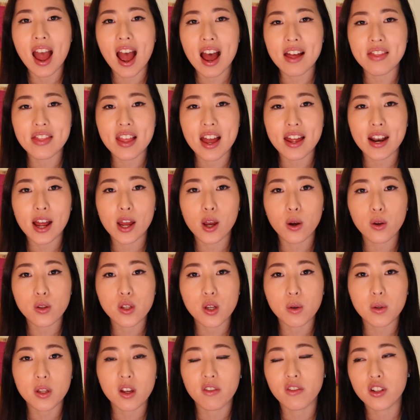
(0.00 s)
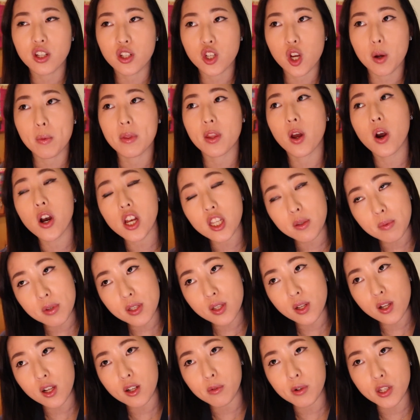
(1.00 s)
And then I also was offered a job at the
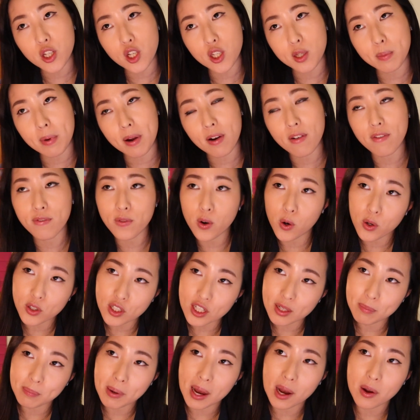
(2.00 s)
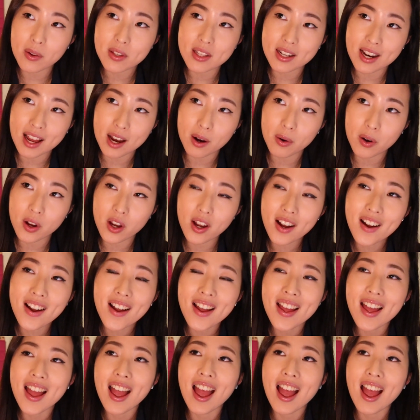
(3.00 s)
hospital, which is about £14 an hour.